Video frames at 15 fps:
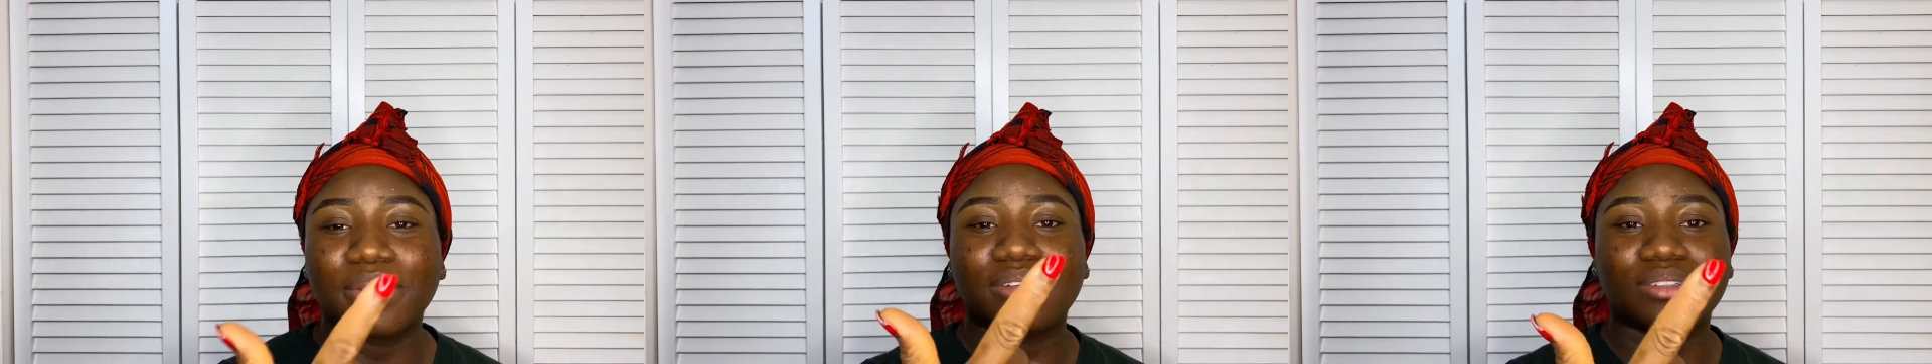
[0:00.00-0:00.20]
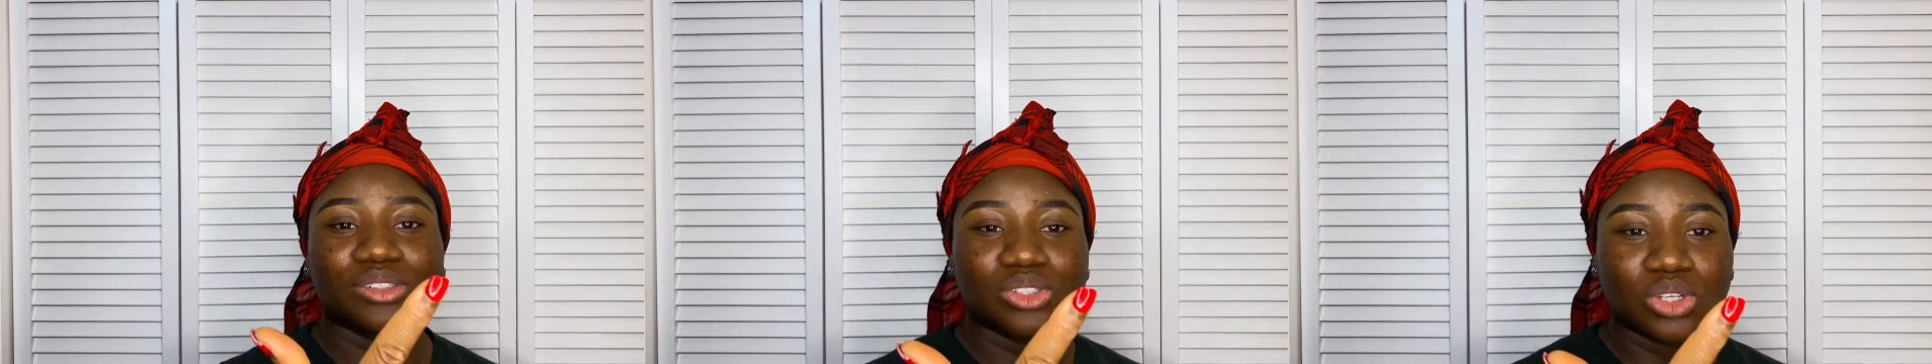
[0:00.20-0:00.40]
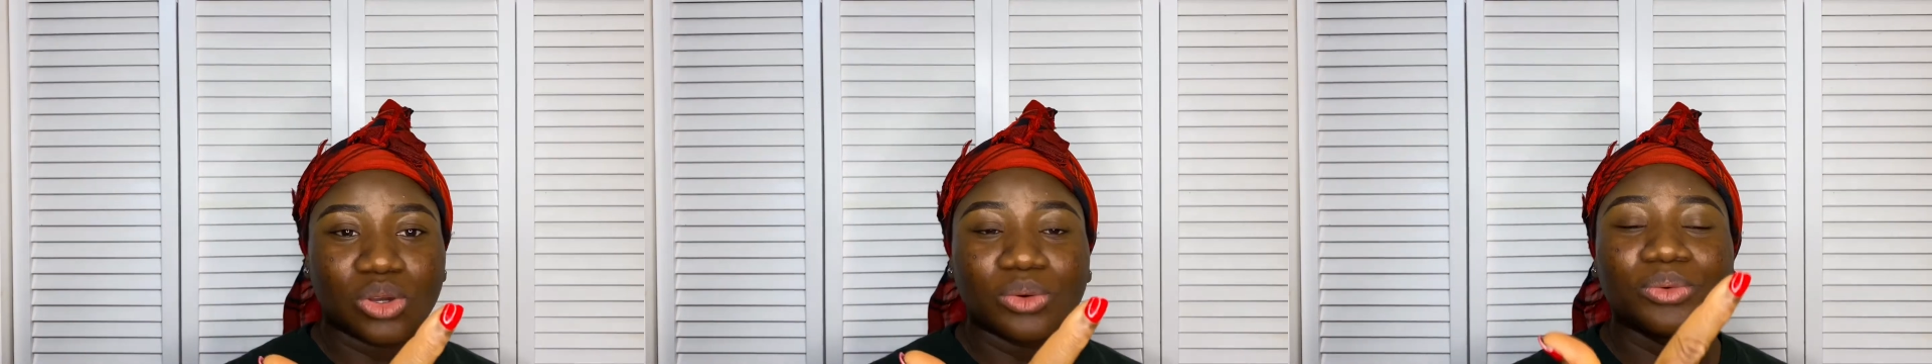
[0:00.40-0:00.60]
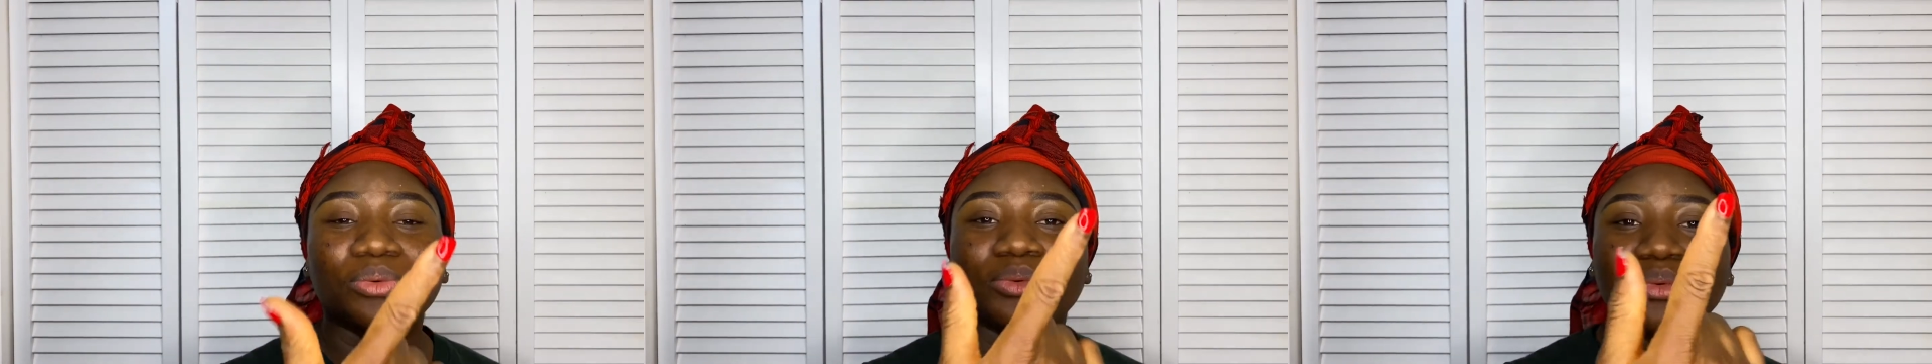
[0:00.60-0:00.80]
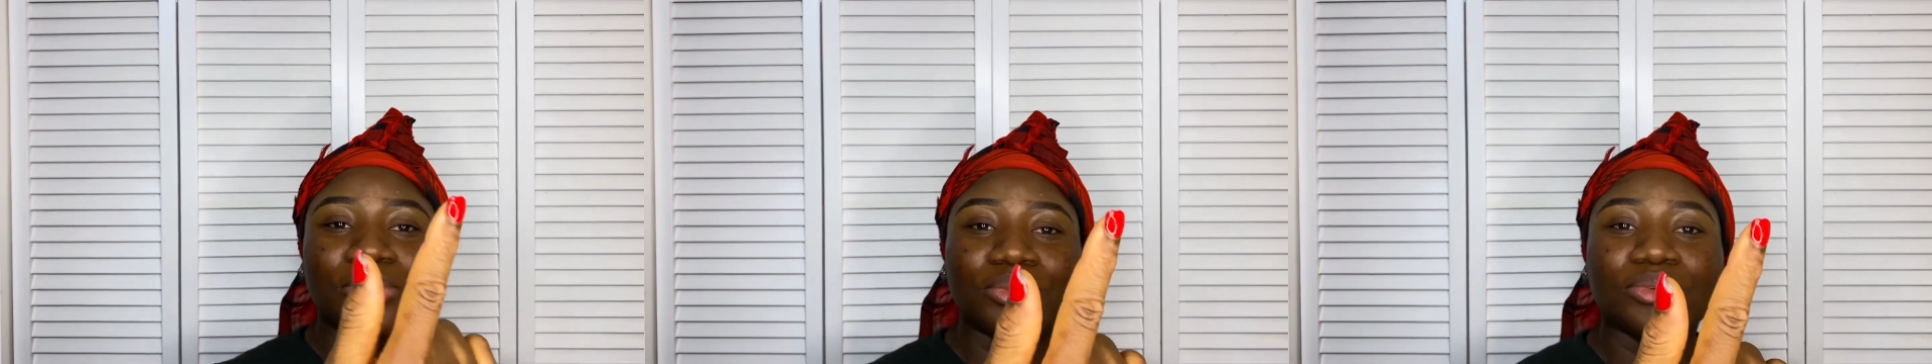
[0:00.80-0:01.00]
So
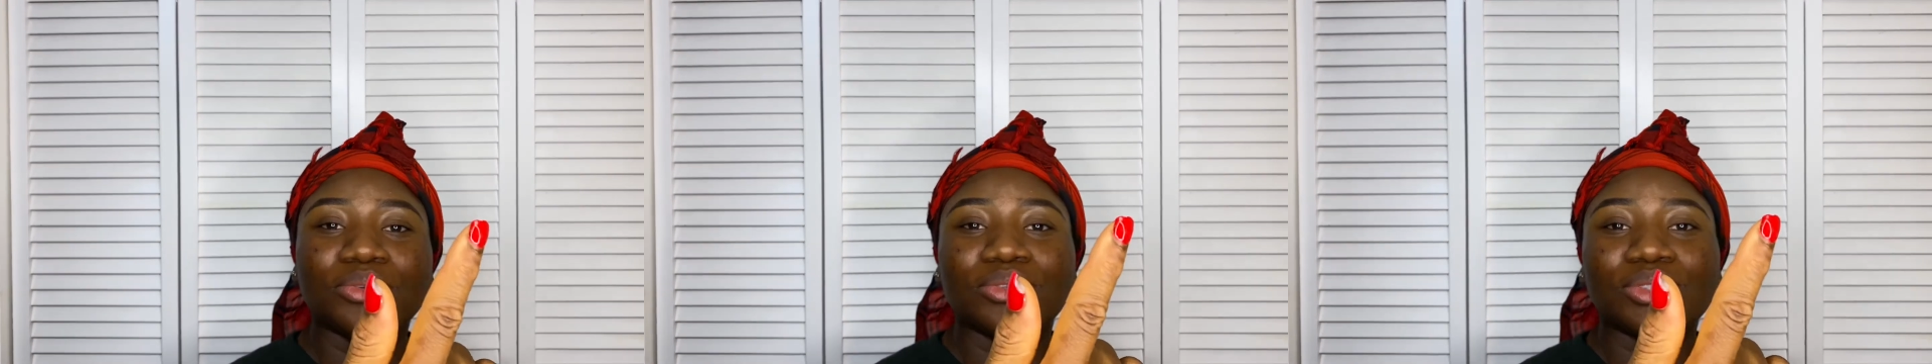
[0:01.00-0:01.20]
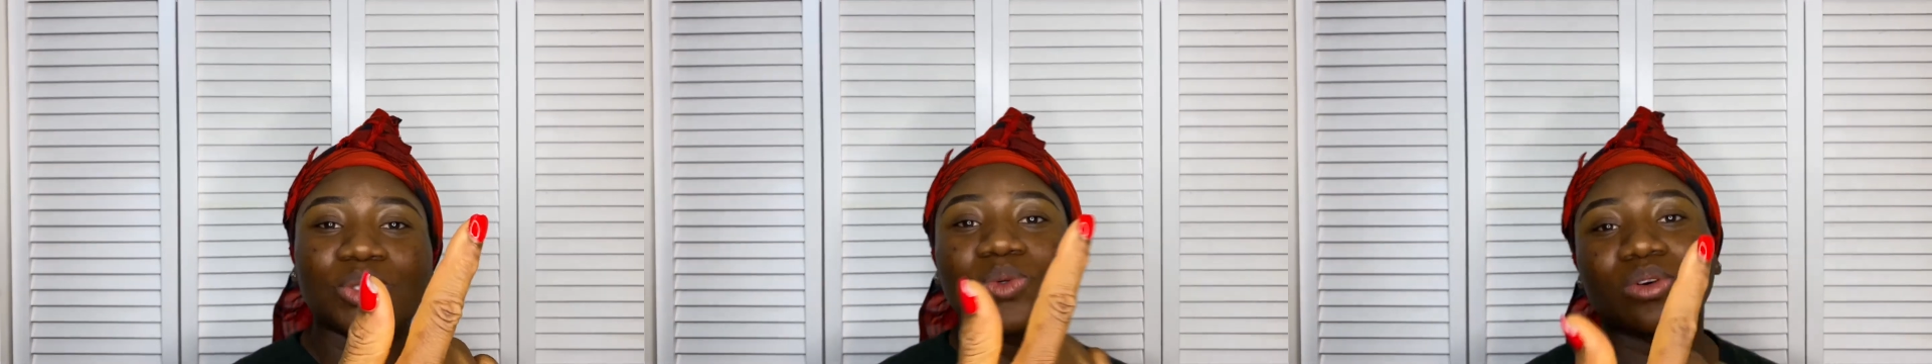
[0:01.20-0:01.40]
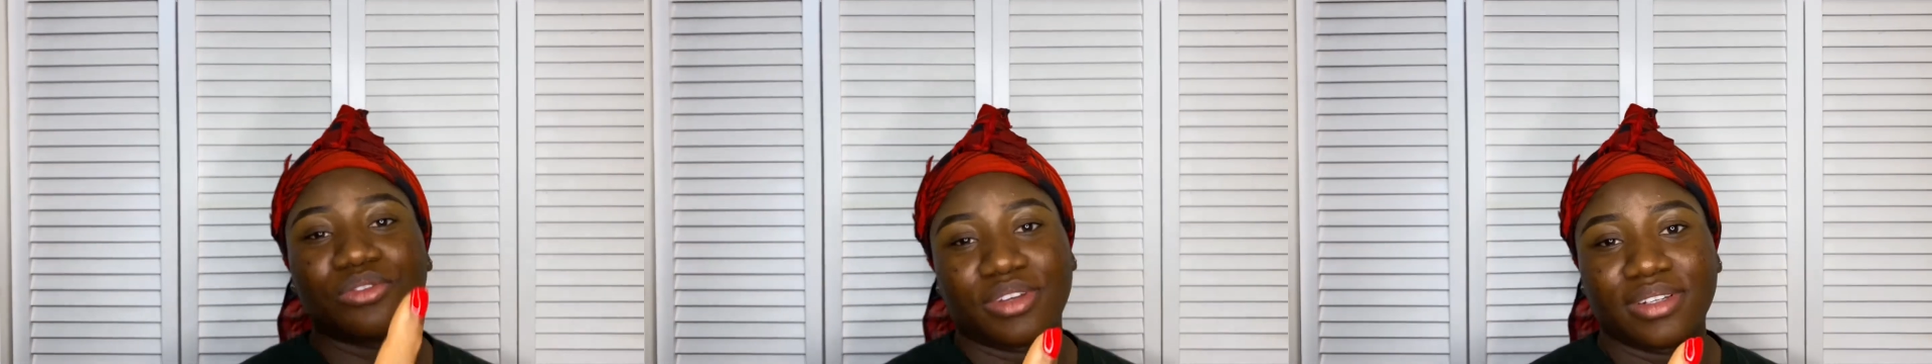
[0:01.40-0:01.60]
two of it,